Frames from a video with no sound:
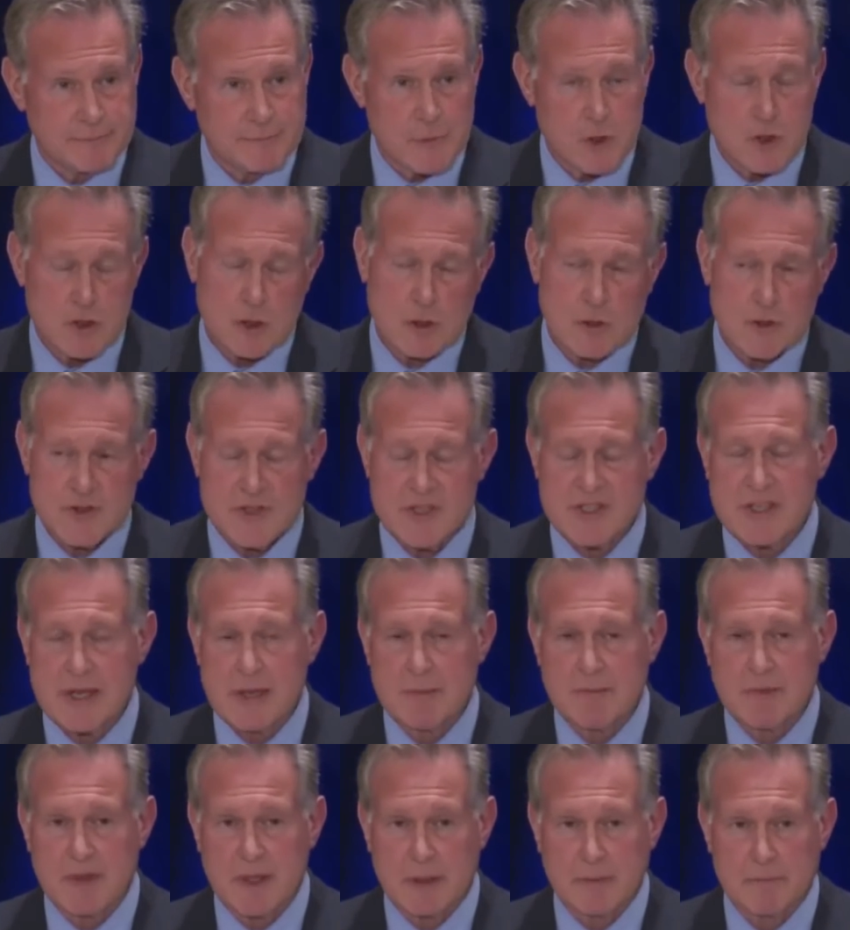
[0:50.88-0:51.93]
Sugar's the
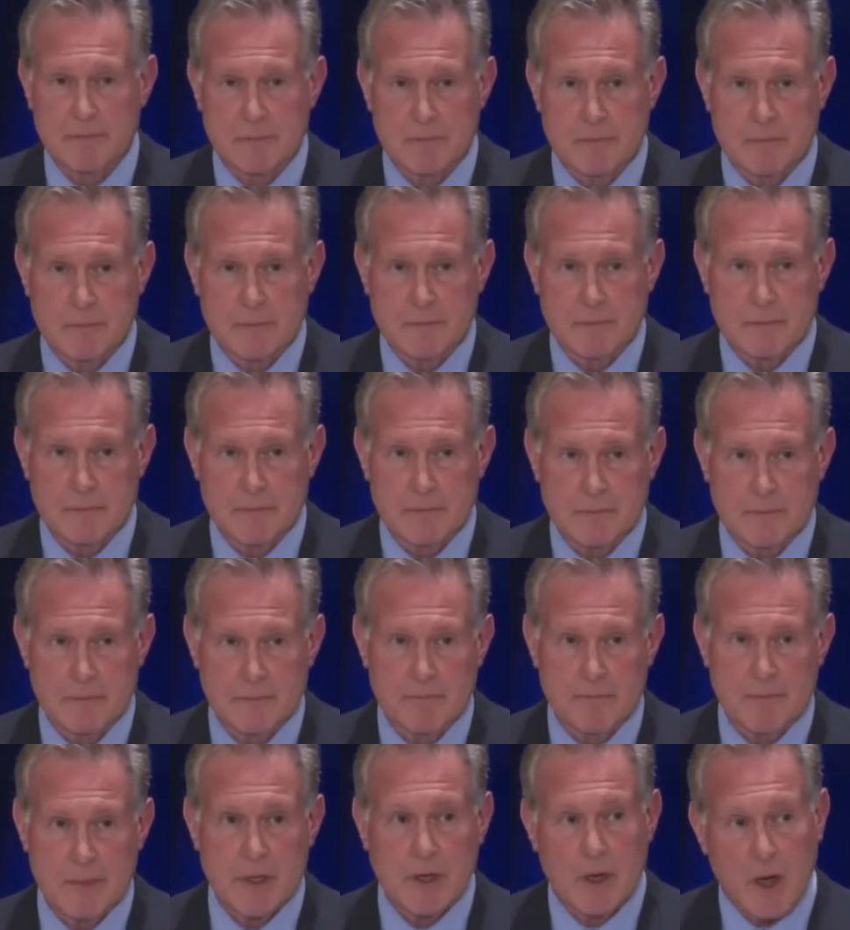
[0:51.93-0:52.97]
same thing,
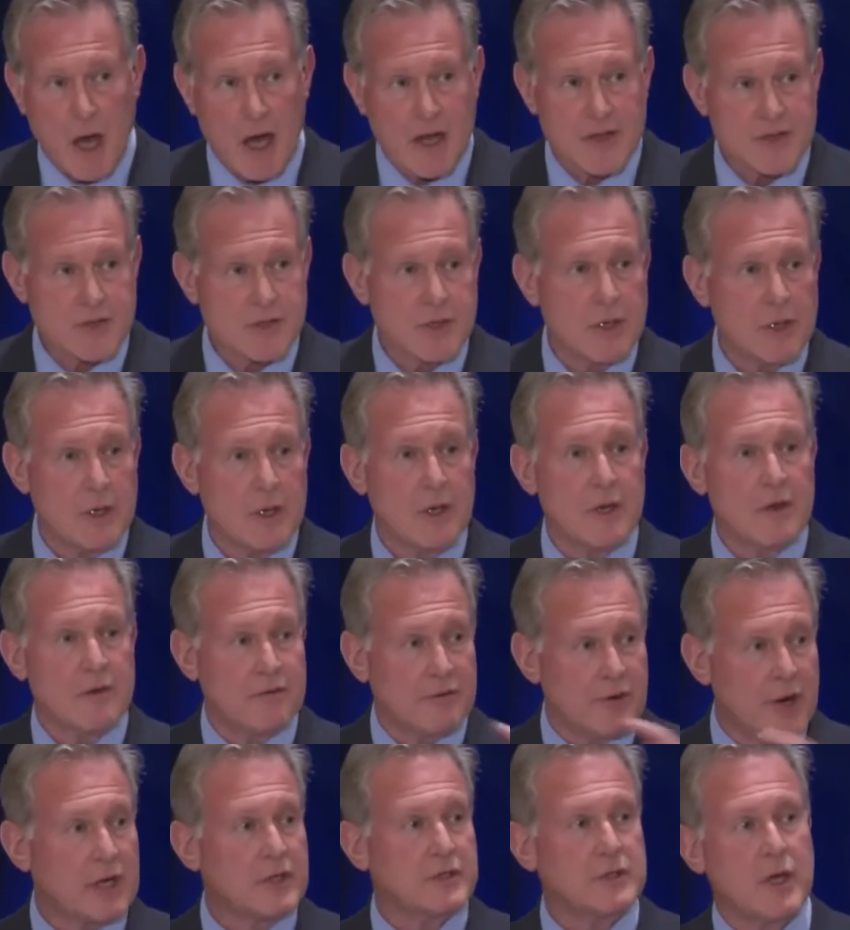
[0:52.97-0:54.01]
because
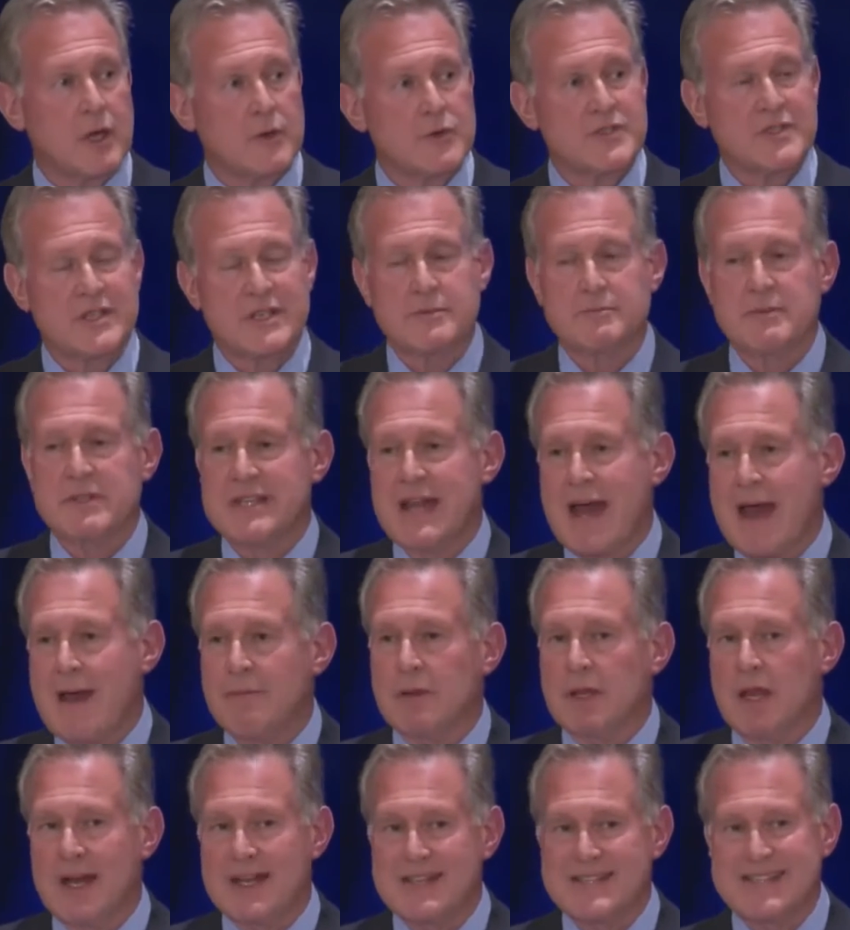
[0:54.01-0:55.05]
fructose is
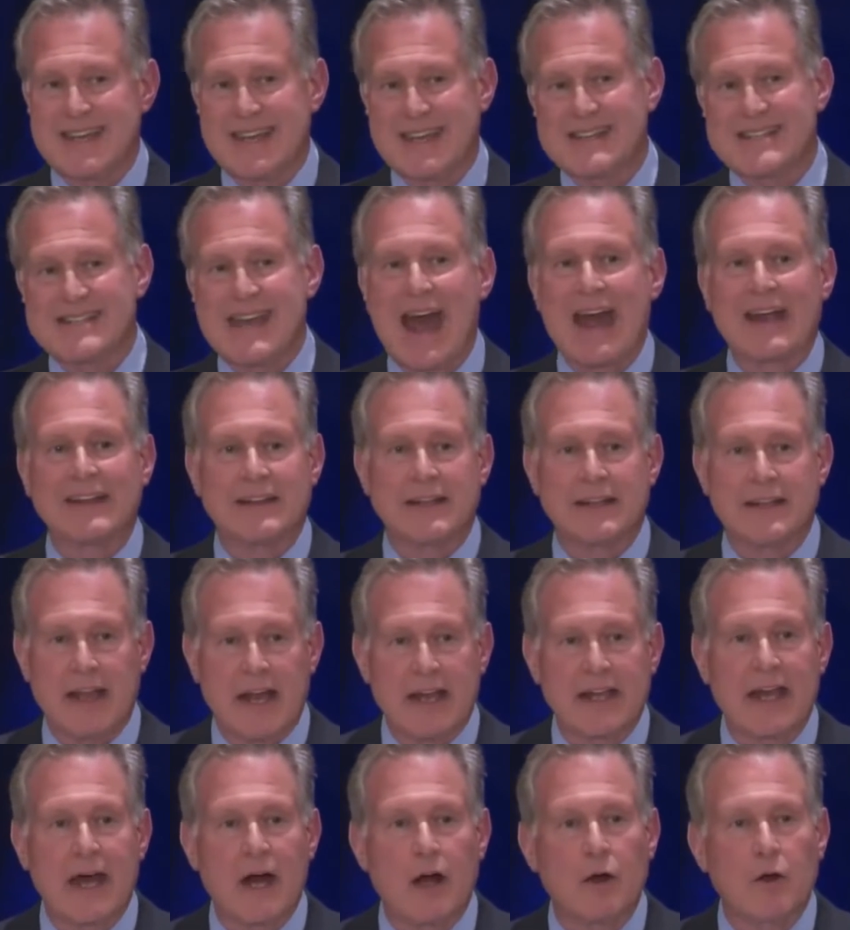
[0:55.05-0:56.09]
metabolized exactly
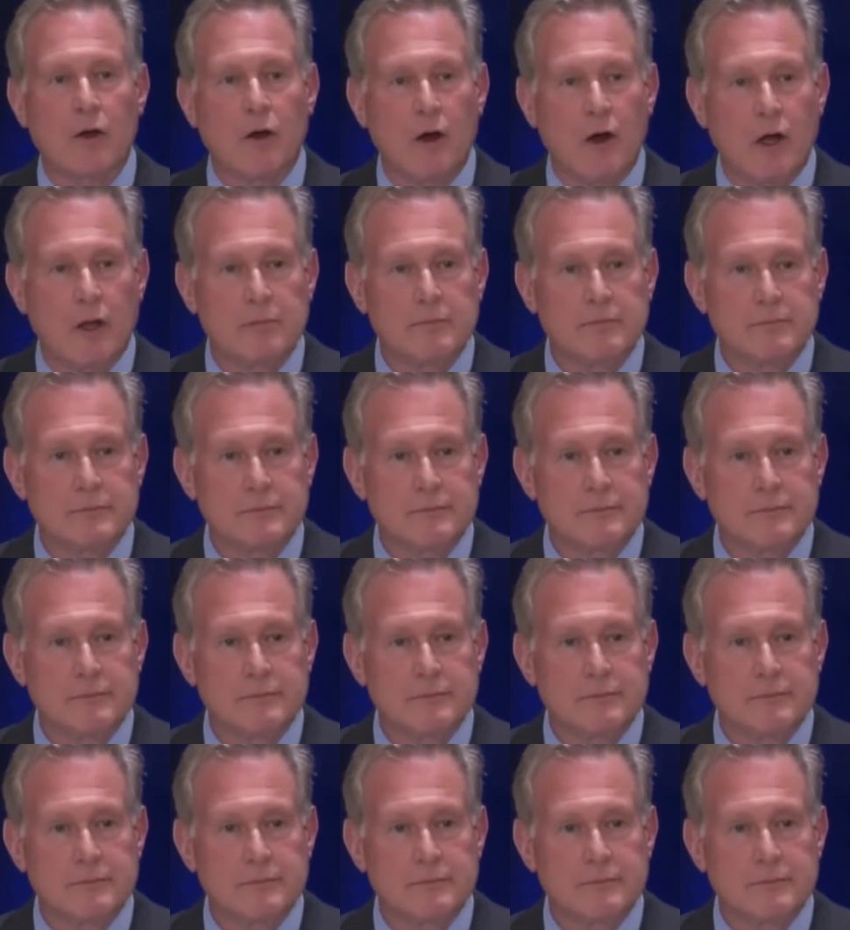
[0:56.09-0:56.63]
like alcohol.